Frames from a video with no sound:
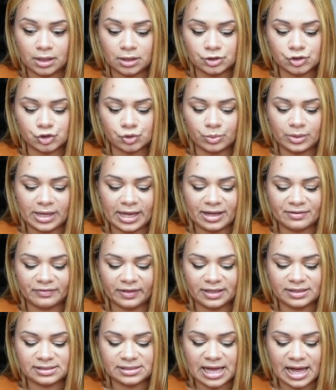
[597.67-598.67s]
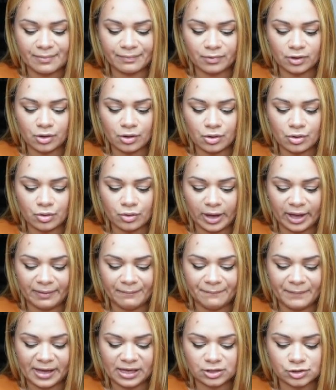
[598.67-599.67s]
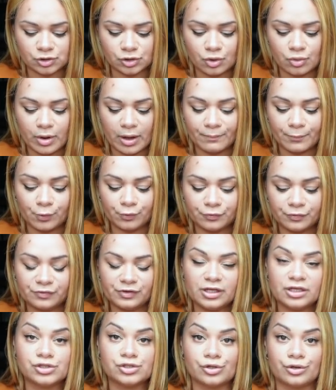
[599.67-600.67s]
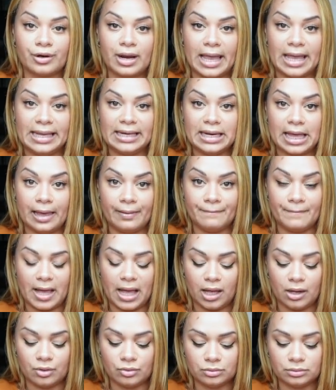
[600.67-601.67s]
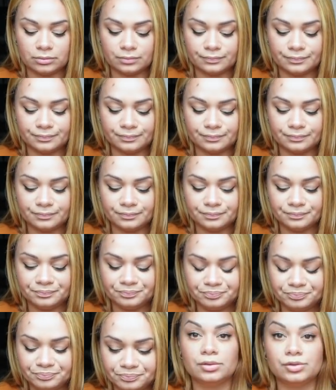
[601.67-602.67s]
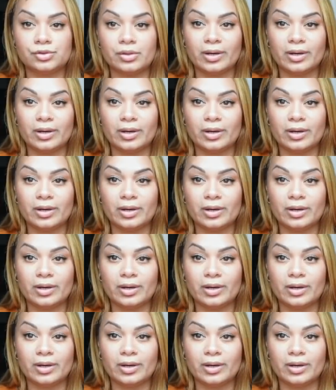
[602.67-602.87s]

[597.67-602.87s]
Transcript: So we have a top coat, a base coat, and both of these are 8 ml. So